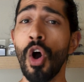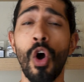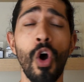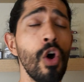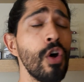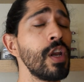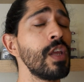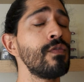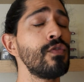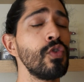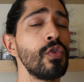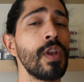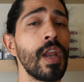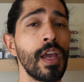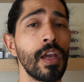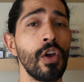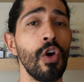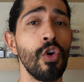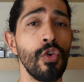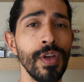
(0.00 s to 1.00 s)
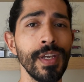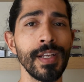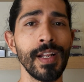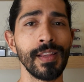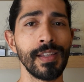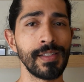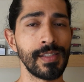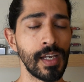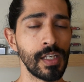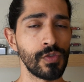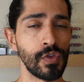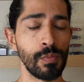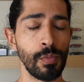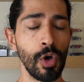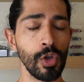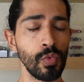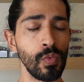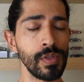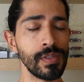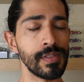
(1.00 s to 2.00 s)
or if you like original designs from
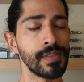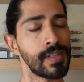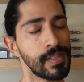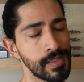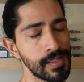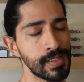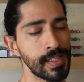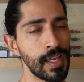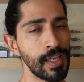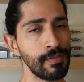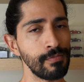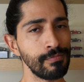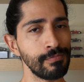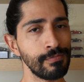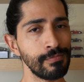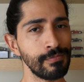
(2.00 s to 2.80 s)
Hot Wheels, then stay.